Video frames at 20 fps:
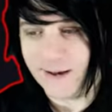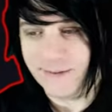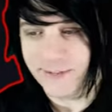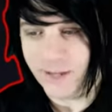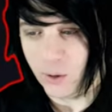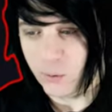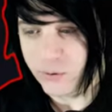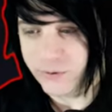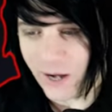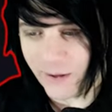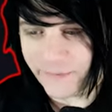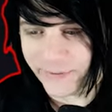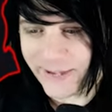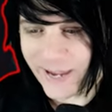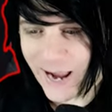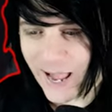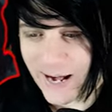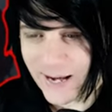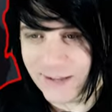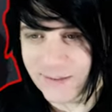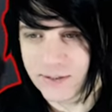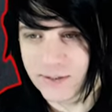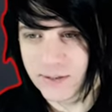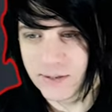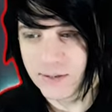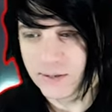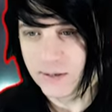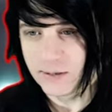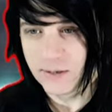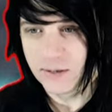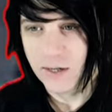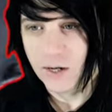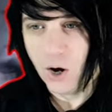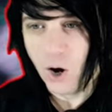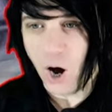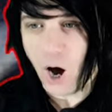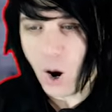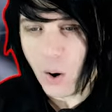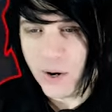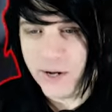out. He's got the cannons.
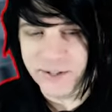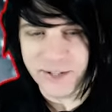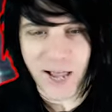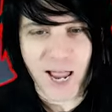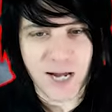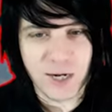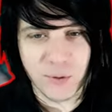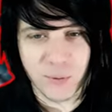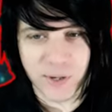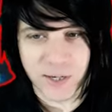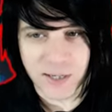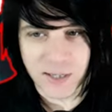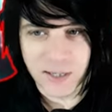Oh, he's angry.